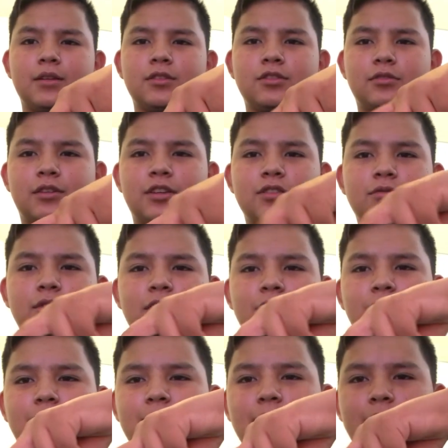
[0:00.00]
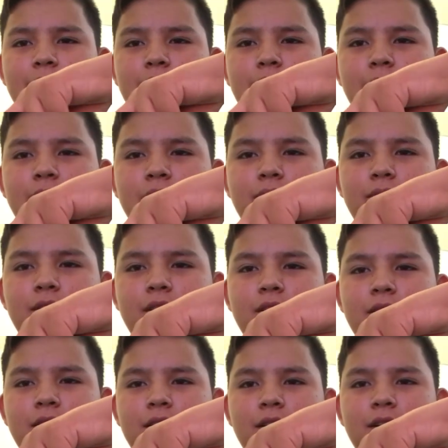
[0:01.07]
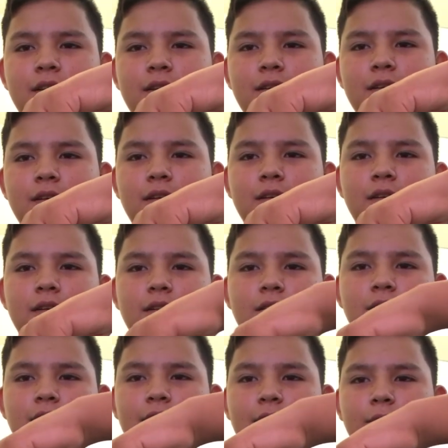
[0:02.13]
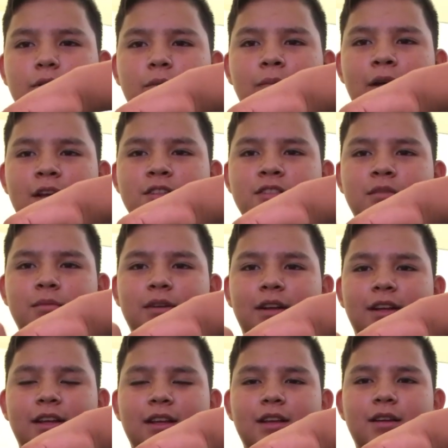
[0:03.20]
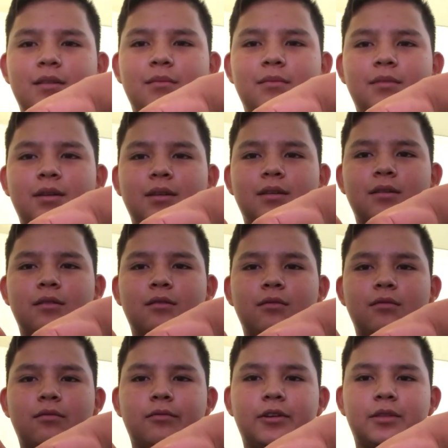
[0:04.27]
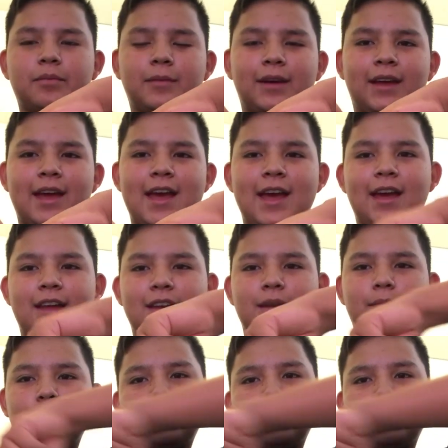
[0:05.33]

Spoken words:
So he's running, bam, bam, bam, and I run past him, and I hit him with my hand and